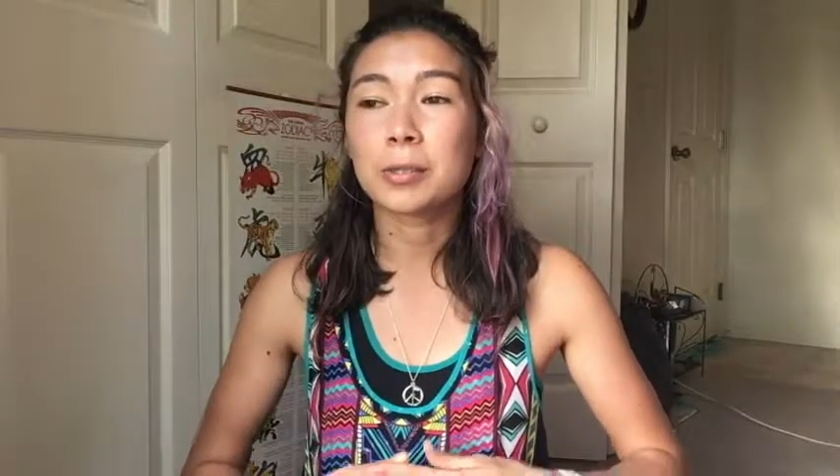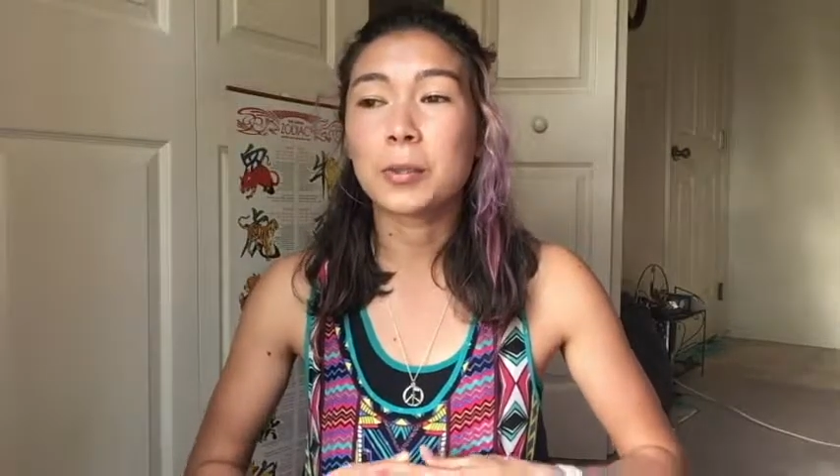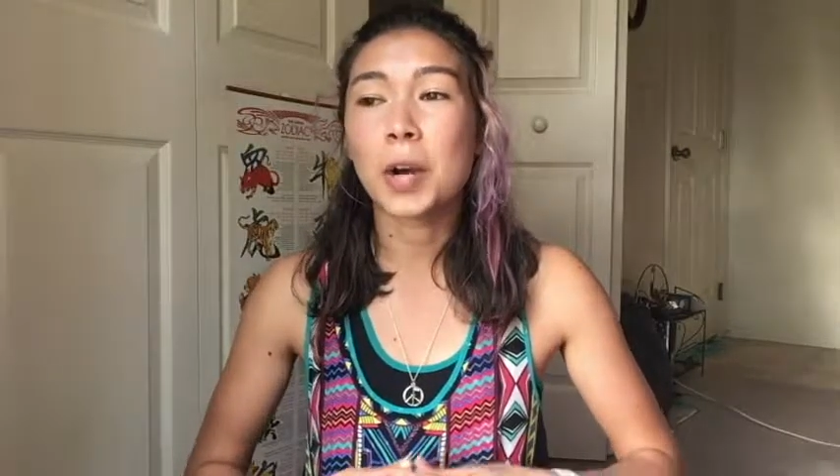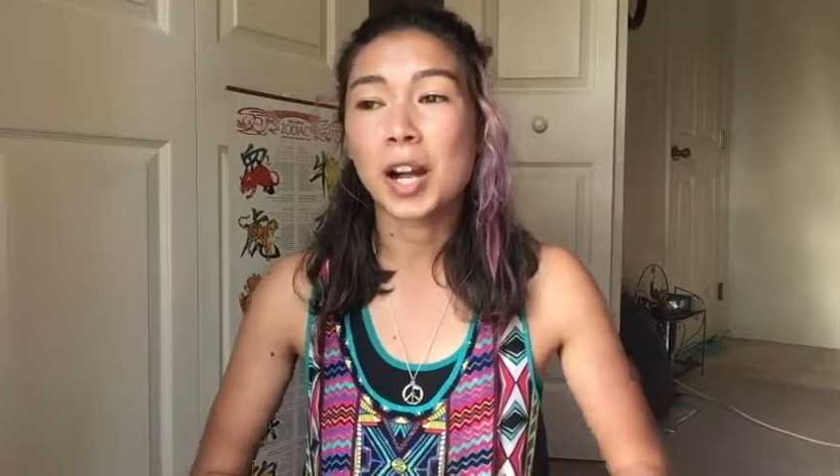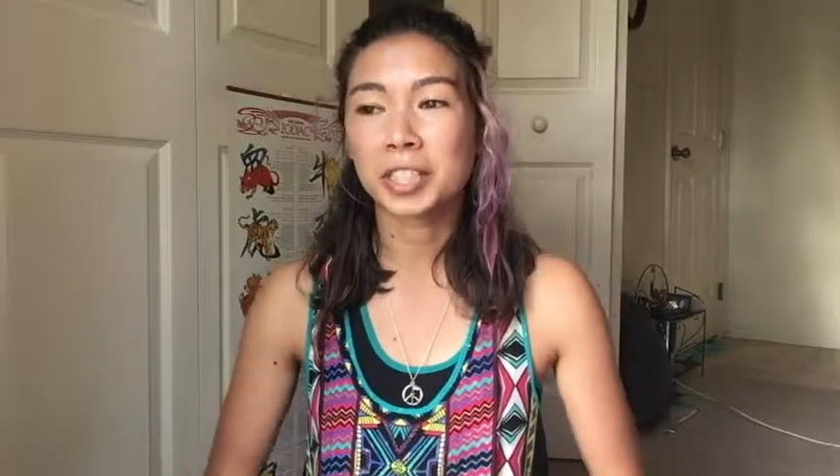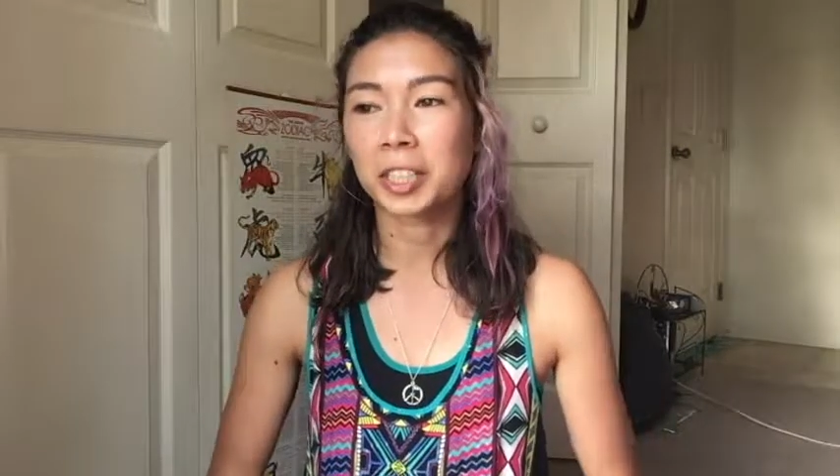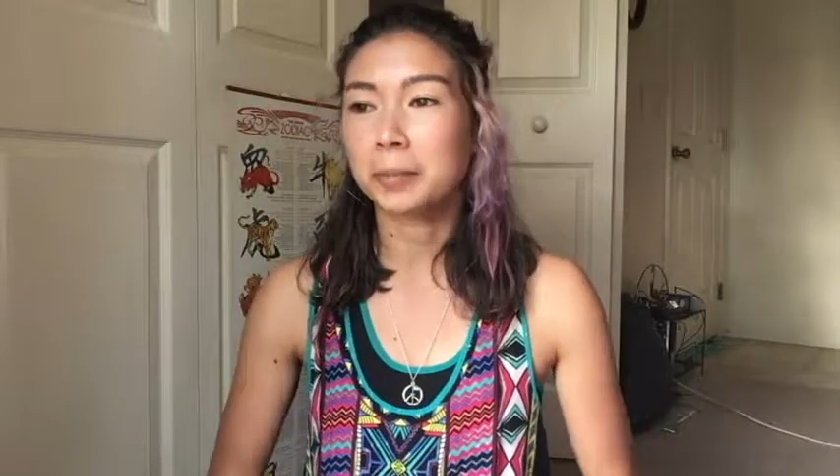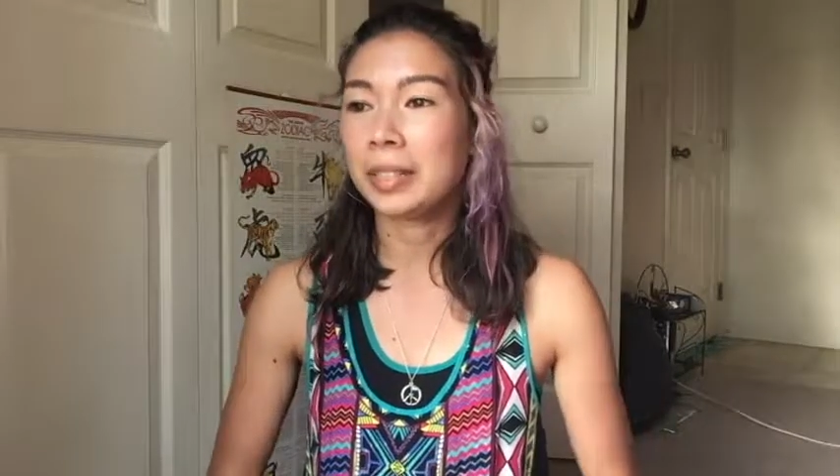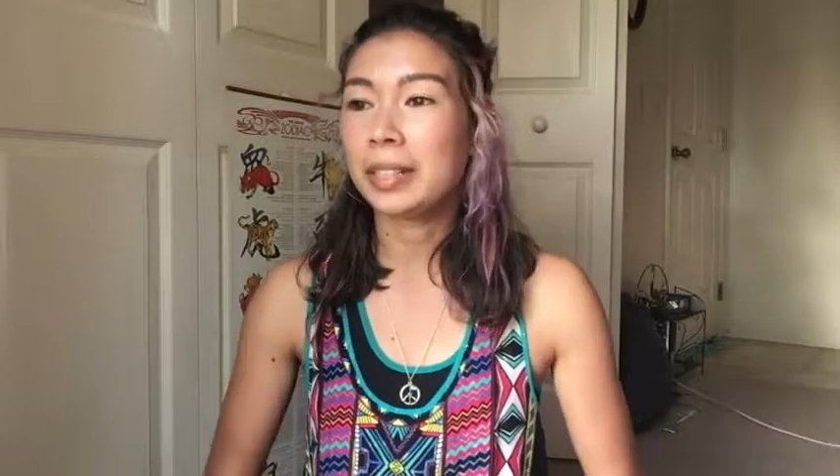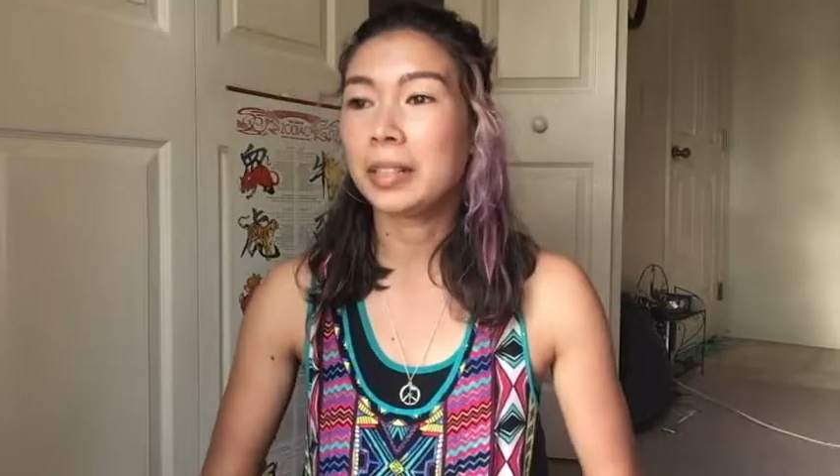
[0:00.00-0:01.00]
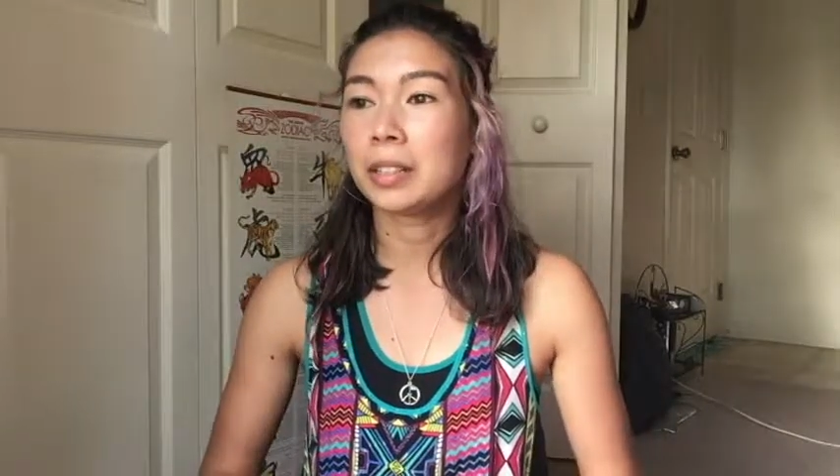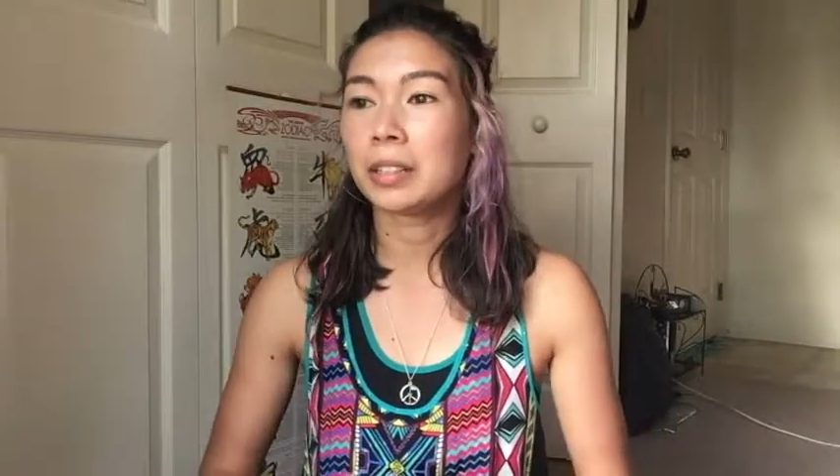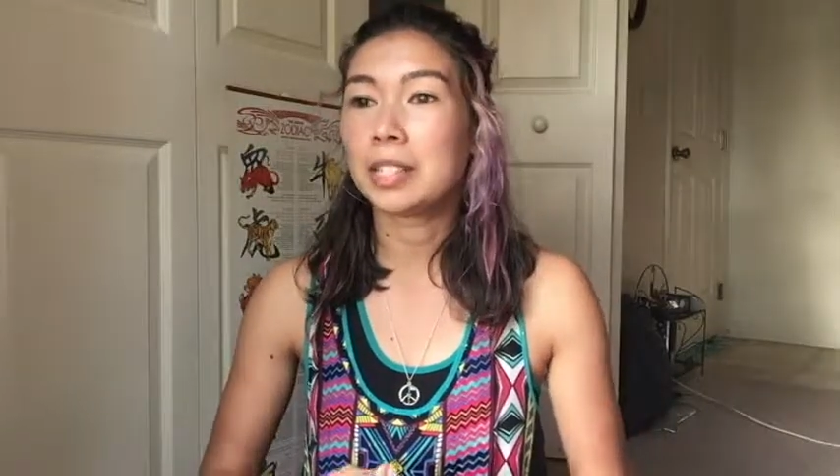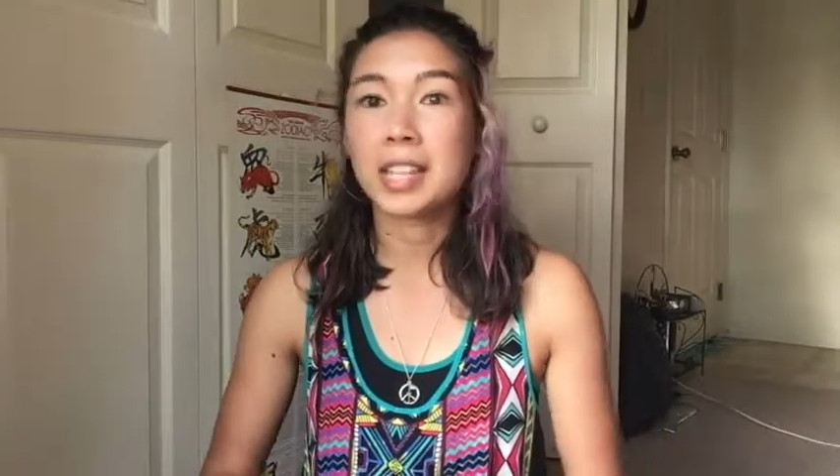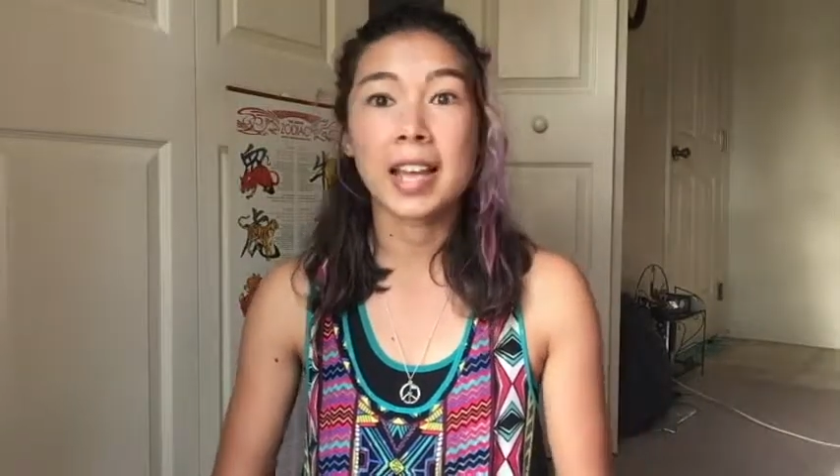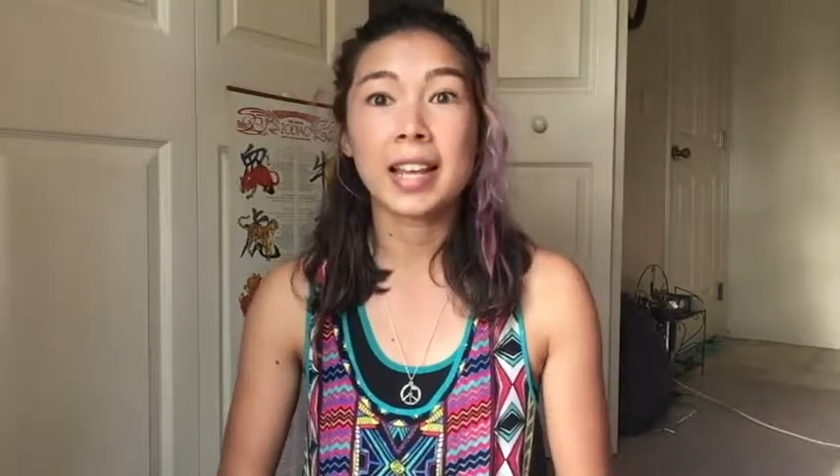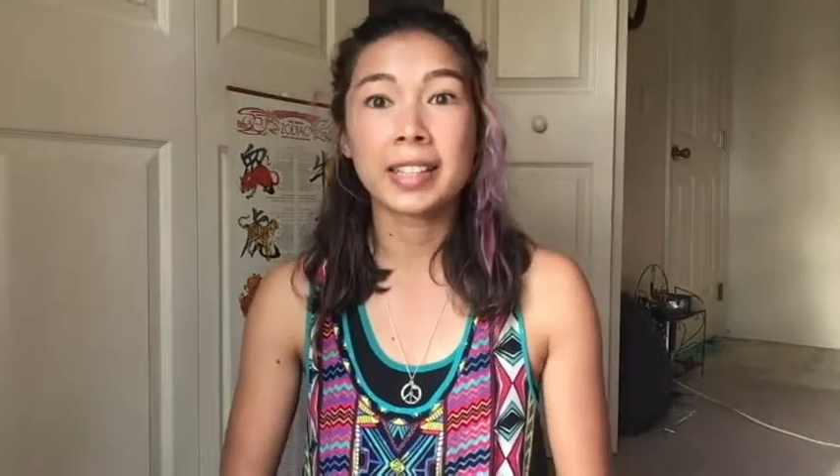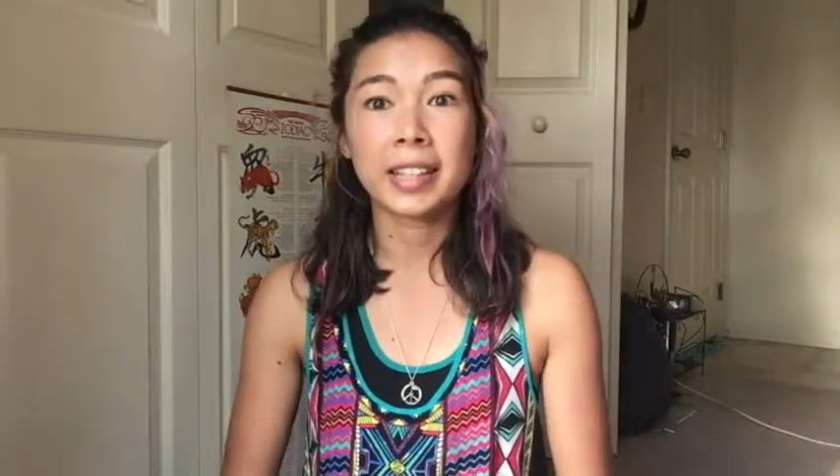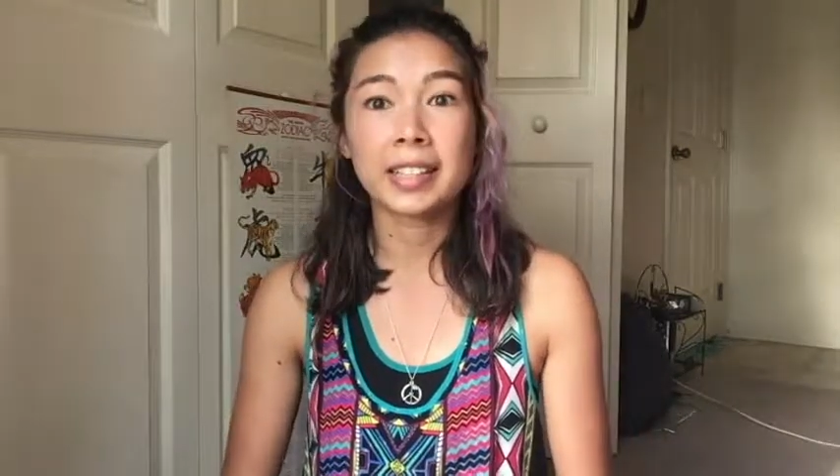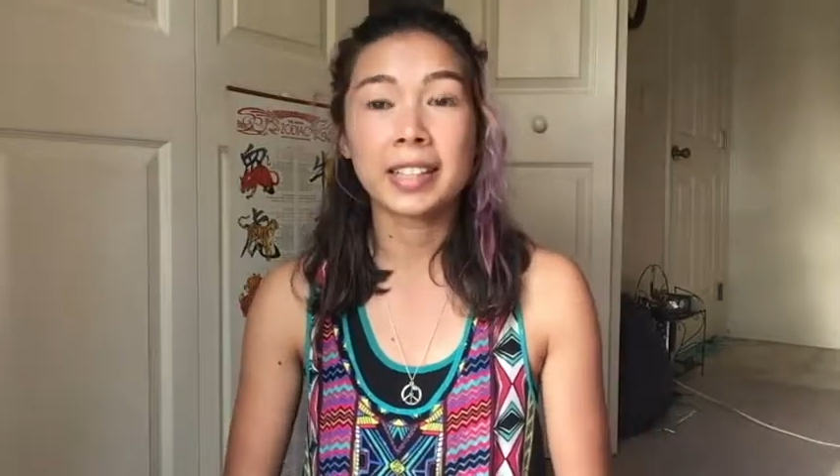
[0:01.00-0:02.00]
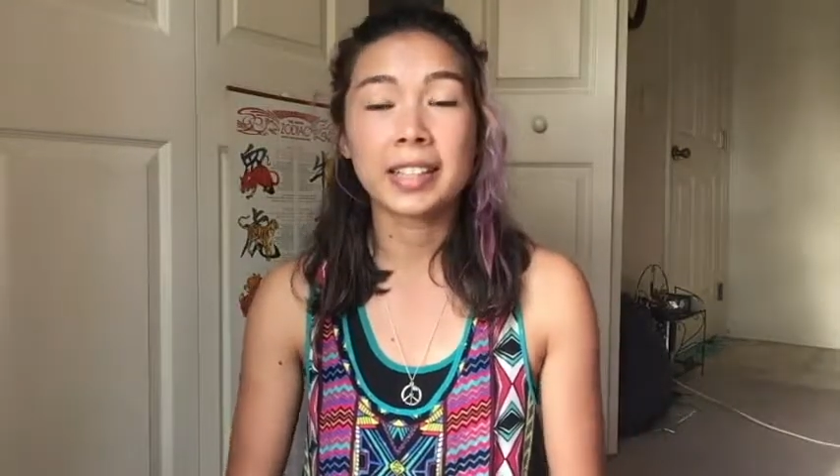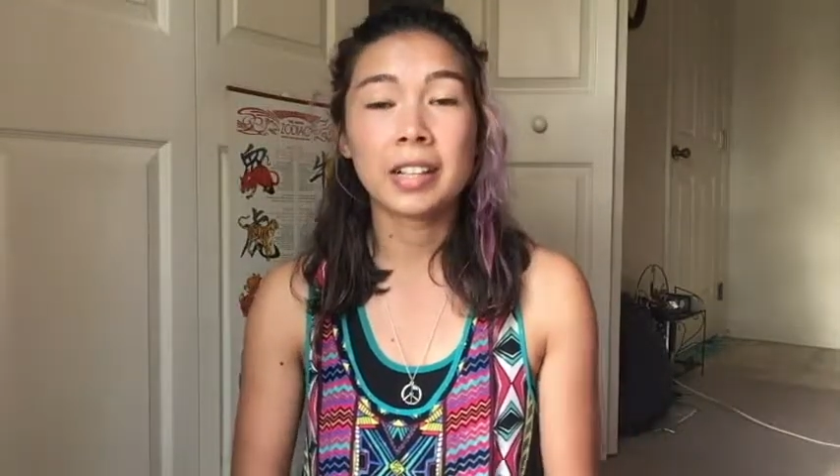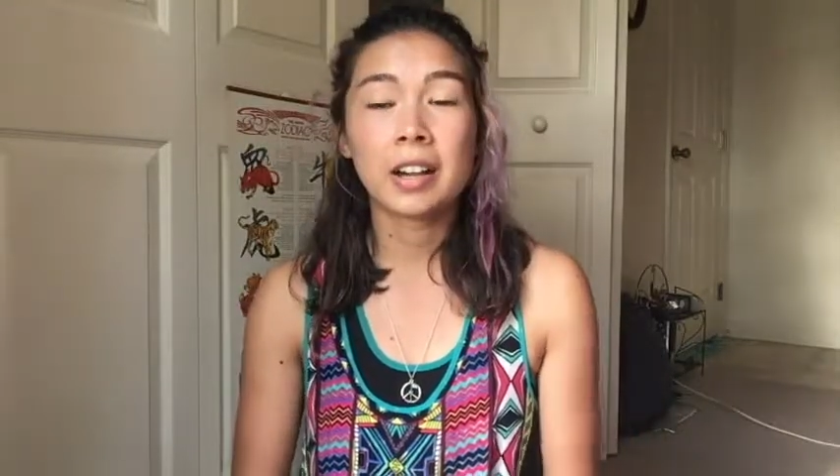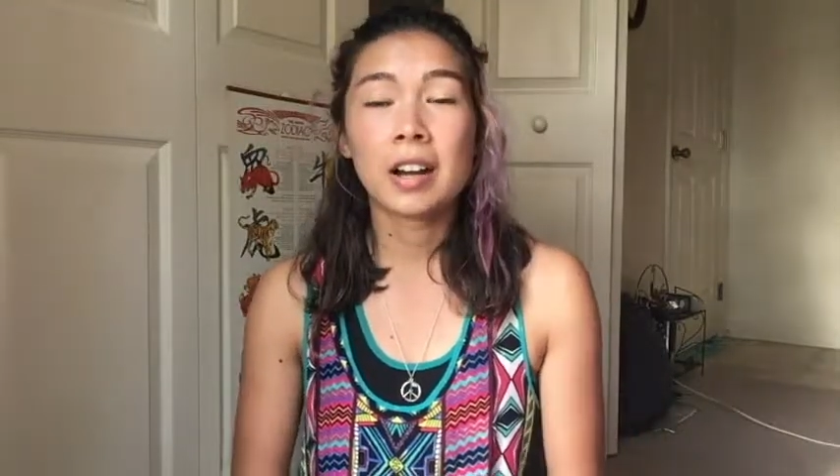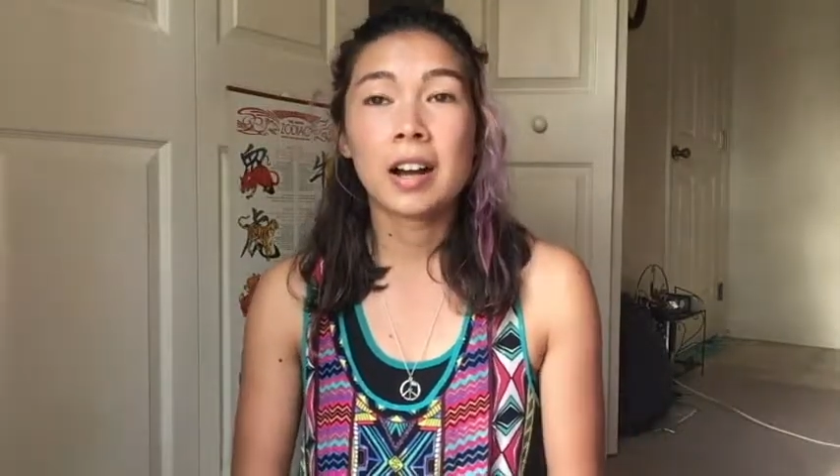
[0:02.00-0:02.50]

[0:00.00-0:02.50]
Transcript: who contacted me the day I landed